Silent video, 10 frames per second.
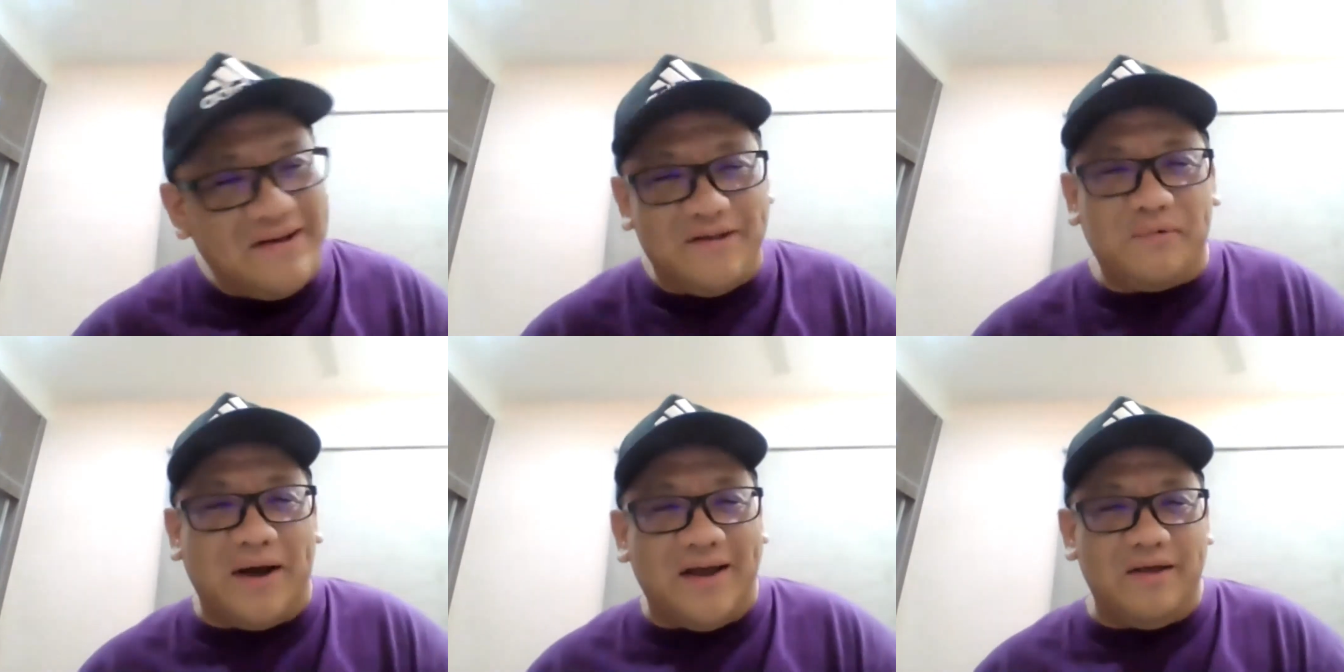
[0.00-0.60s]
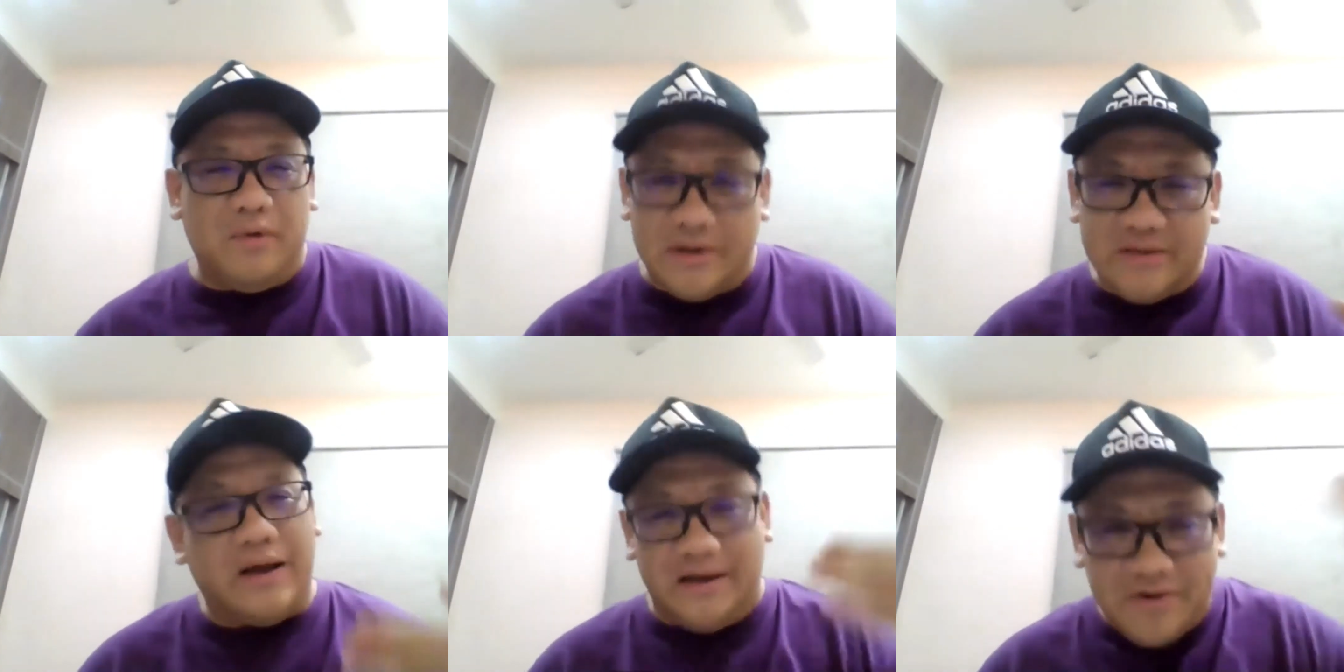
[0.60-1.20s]
So what I did
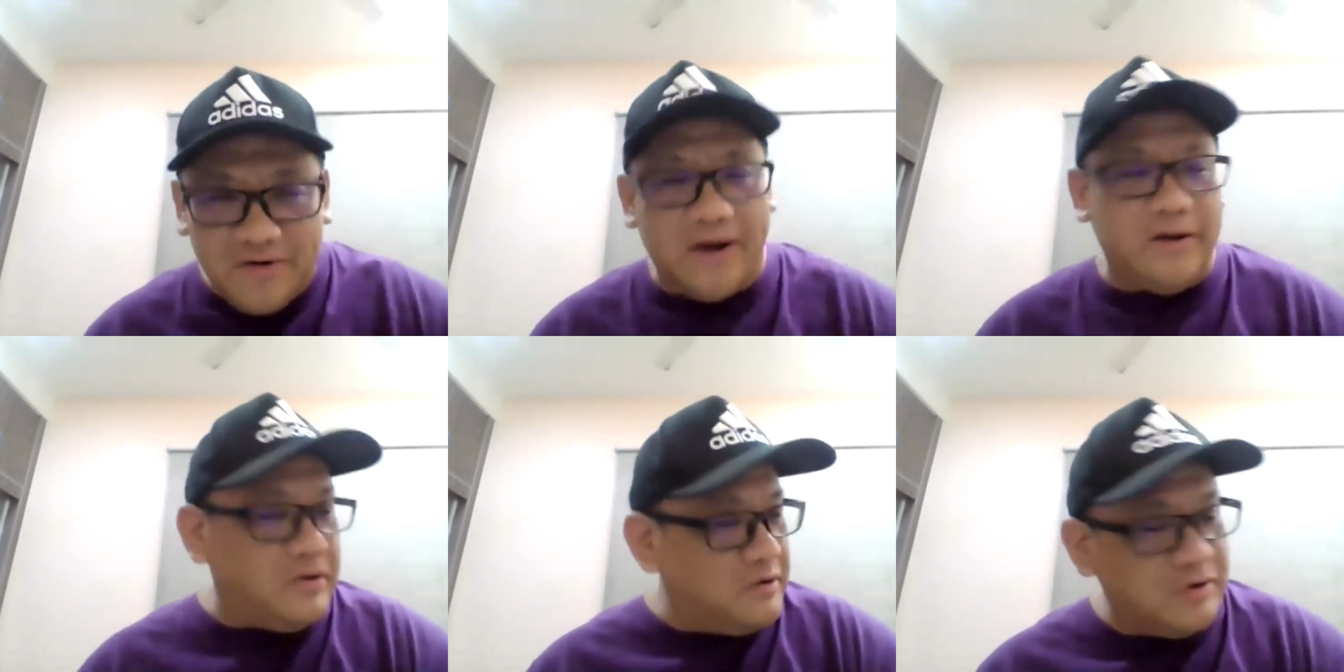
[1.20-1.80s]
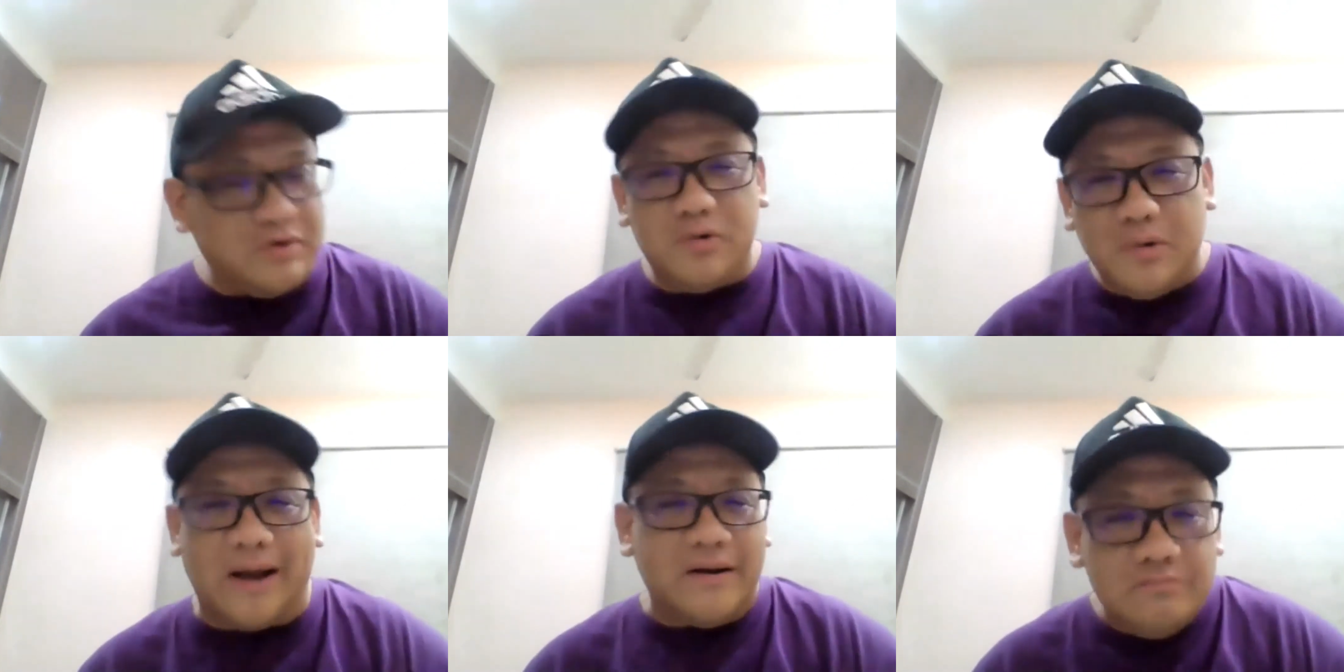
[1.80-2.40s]
was I tried to do
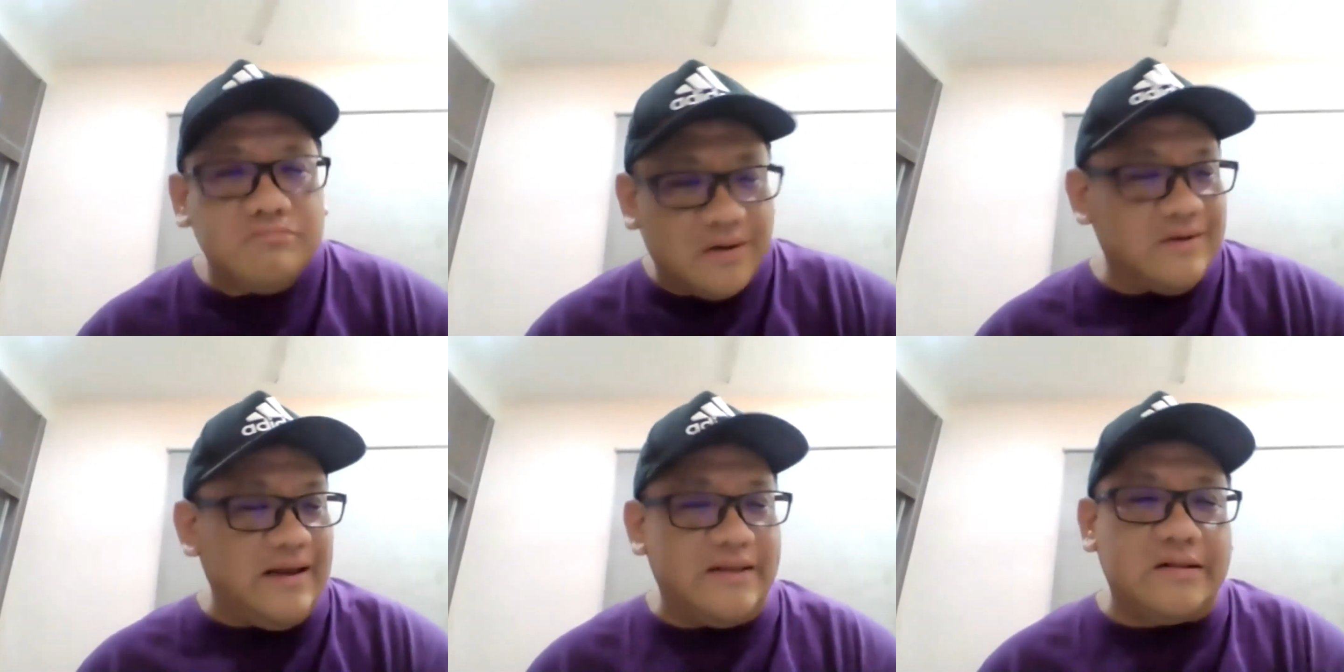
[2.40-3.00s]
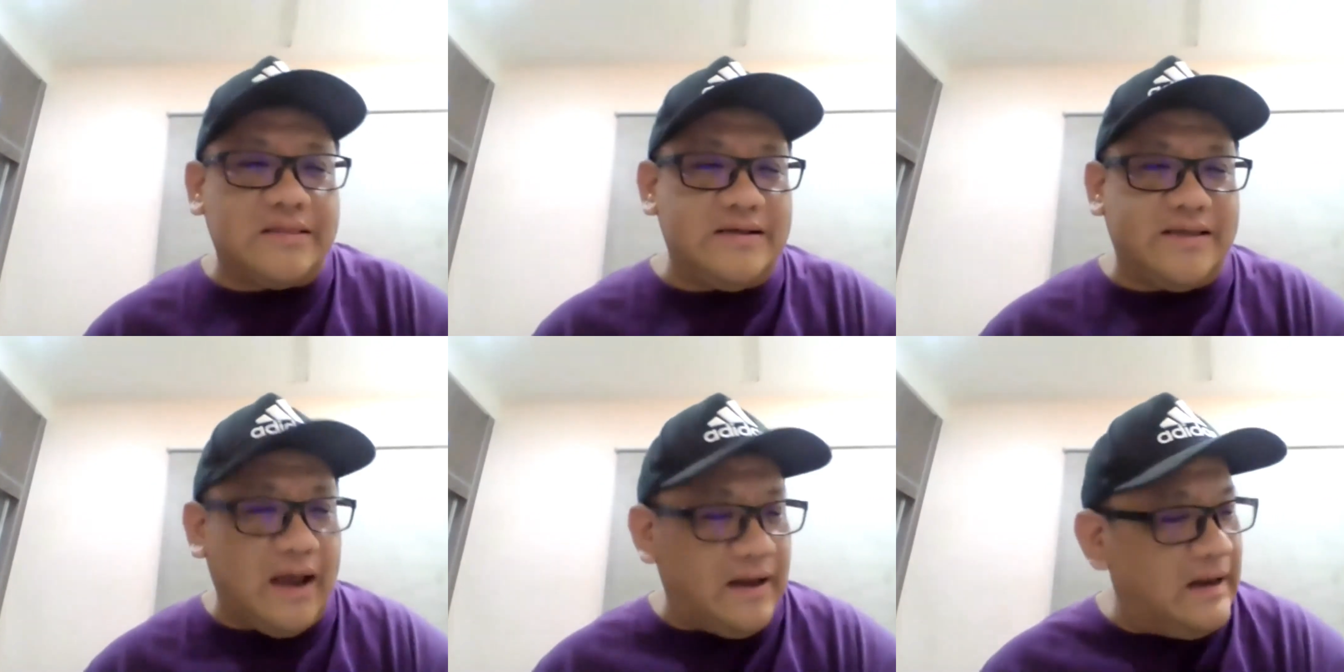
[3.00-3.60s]
what little things
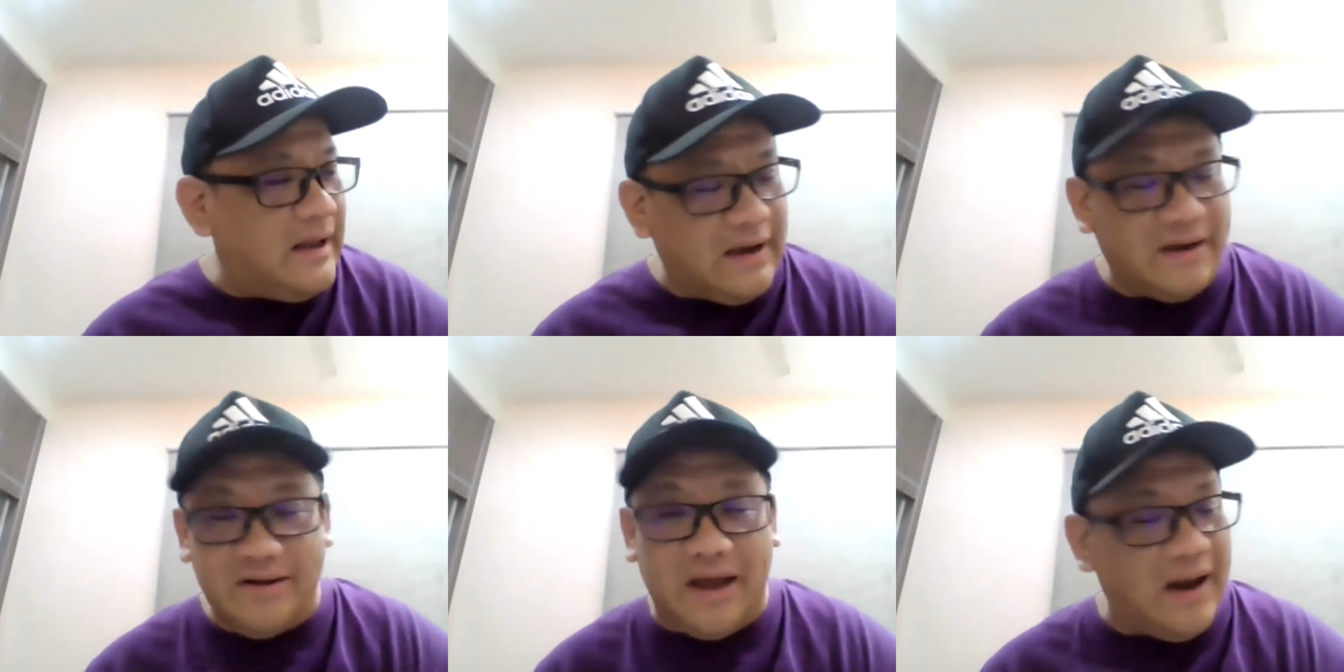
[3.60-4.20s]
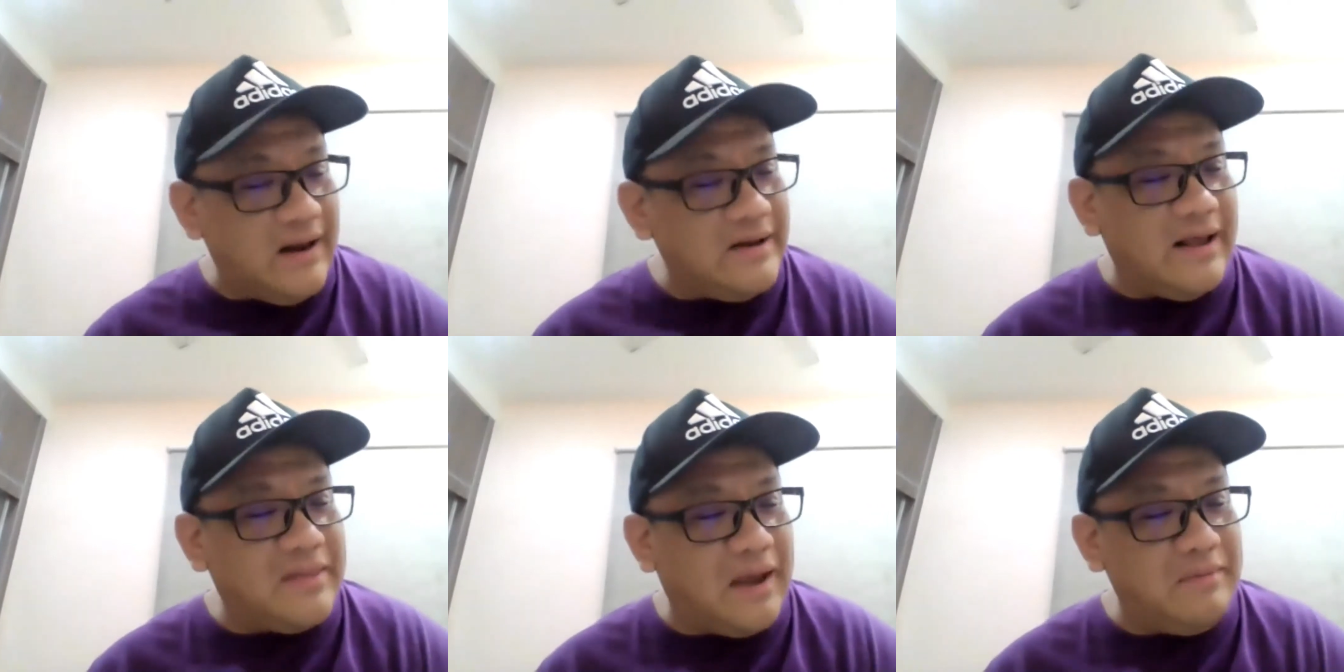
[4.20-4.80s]
that I learned
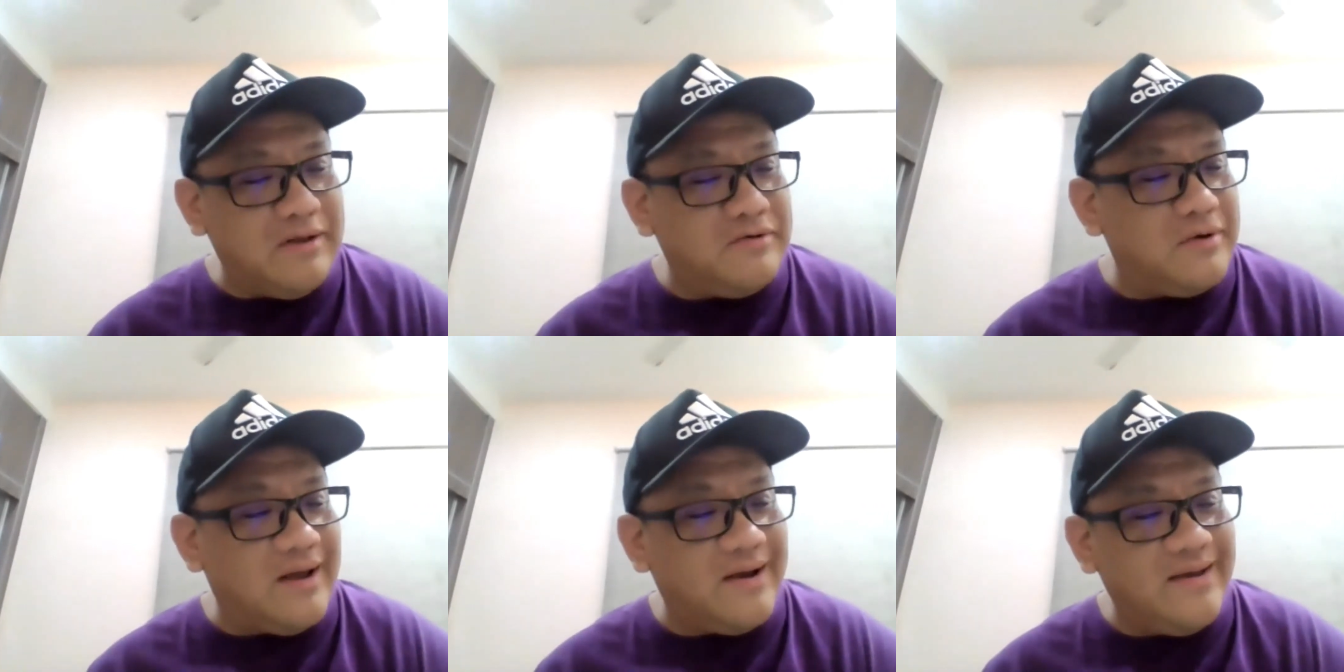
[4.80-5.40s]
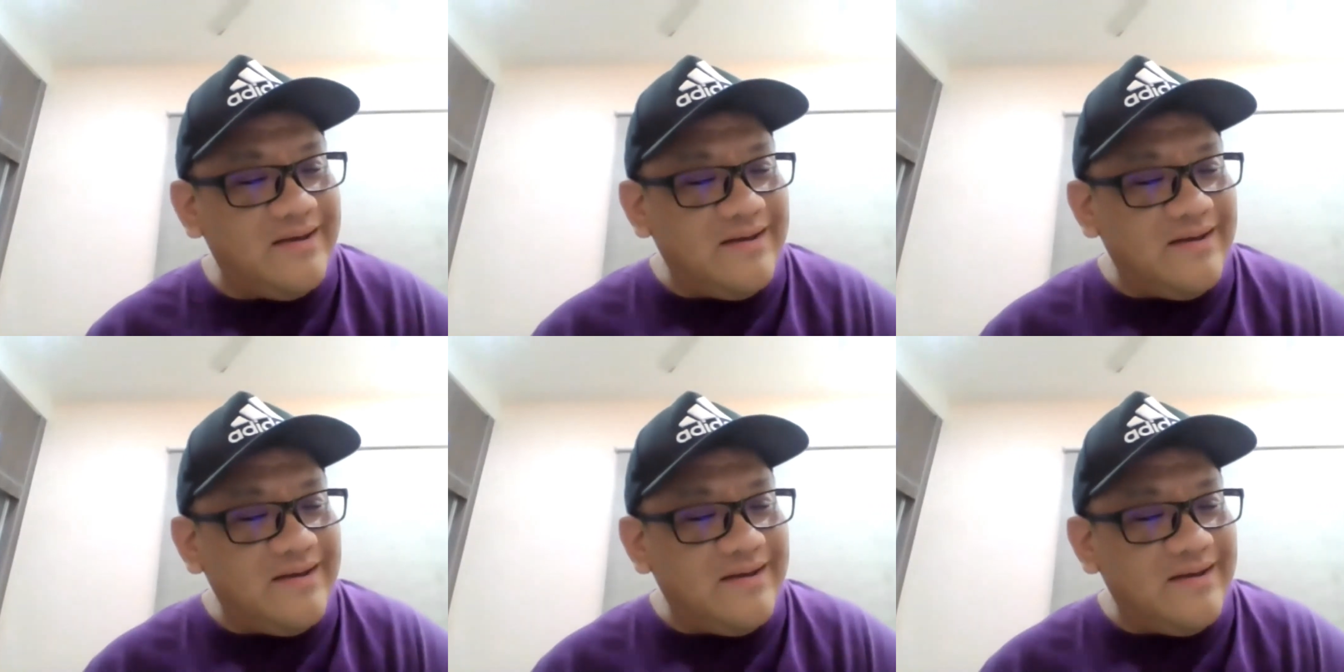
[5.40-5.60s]
that time in July.